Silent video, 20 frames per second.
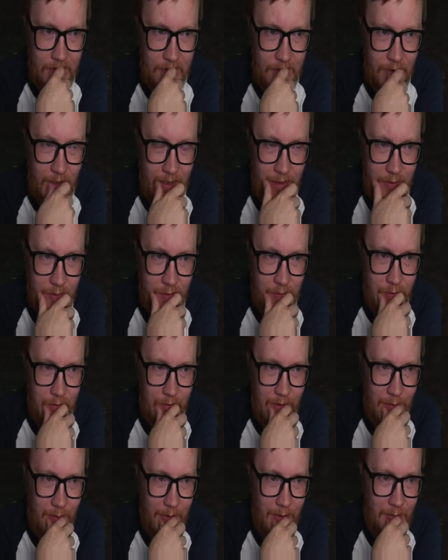trying to
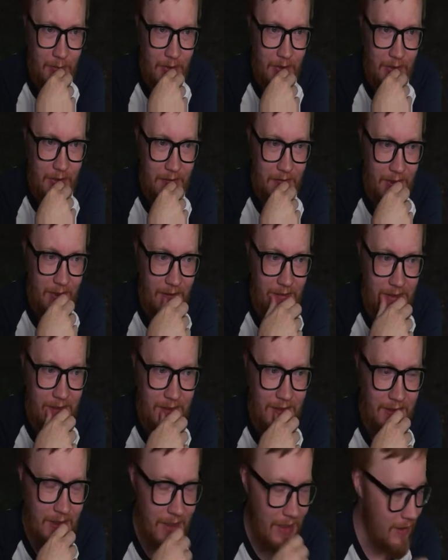remember if I have
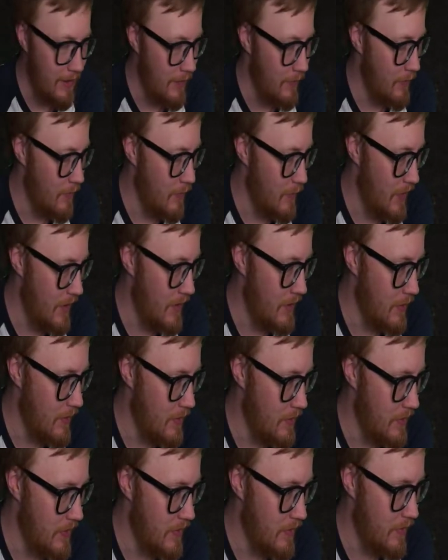seen any
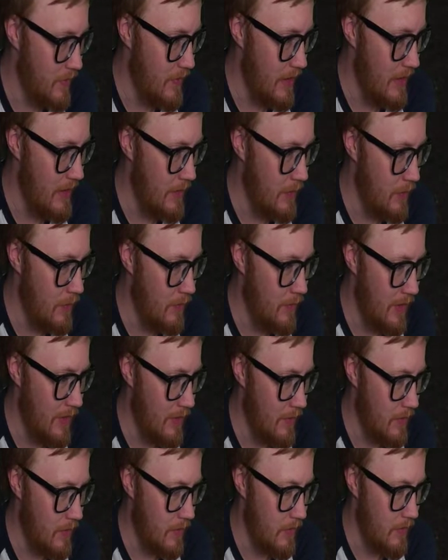videos, really good
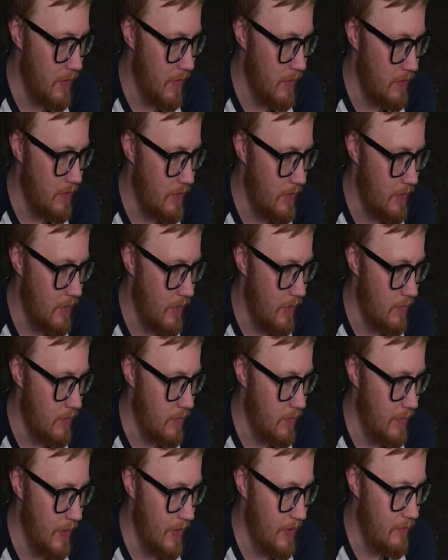videos about how
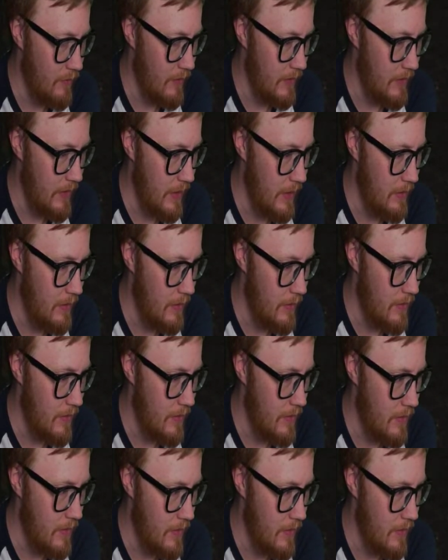to paint with yellow,